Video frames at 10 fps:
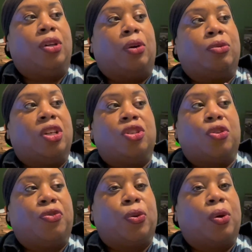digital
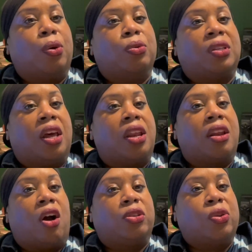photos and
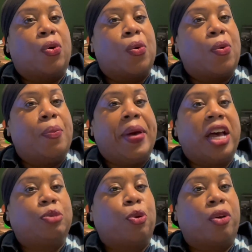also
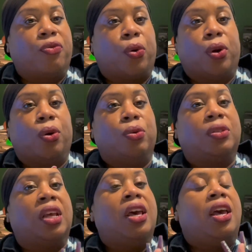passport photos,
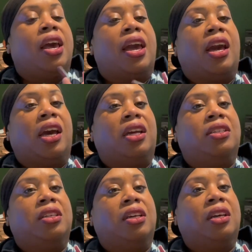
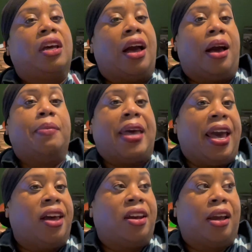and I'm
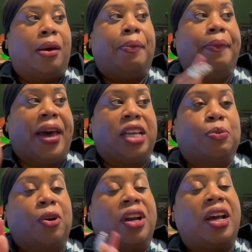adding
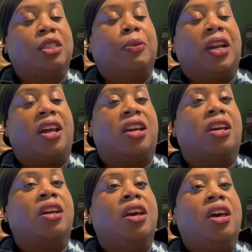passport expediting.
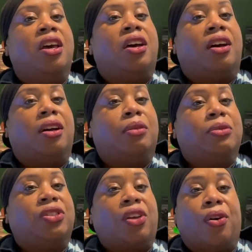
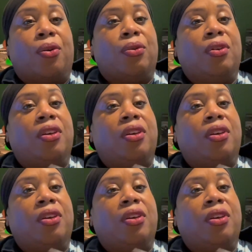So